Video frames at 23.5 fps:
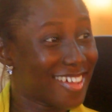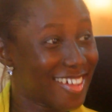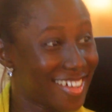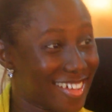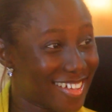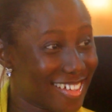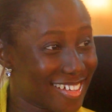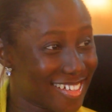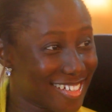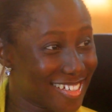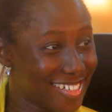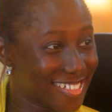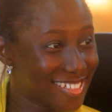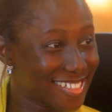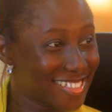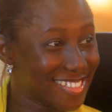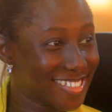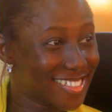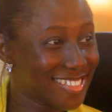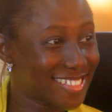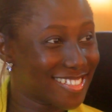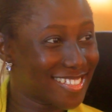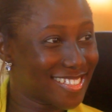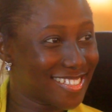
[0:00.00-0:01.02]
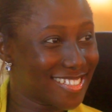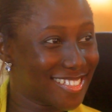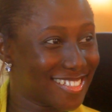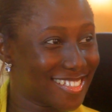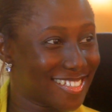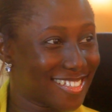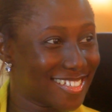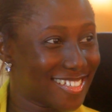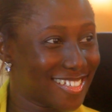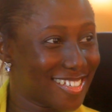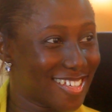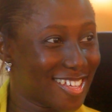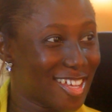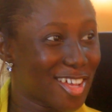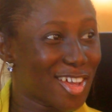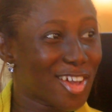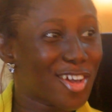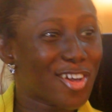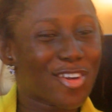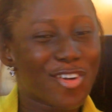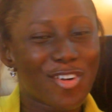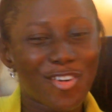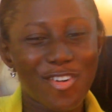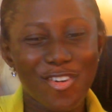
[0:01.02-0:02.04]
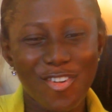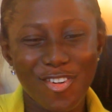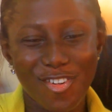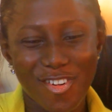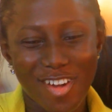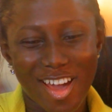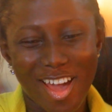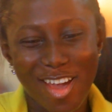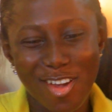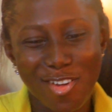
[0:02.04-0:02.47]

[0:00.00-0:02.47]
yes, but yeah, that's about it.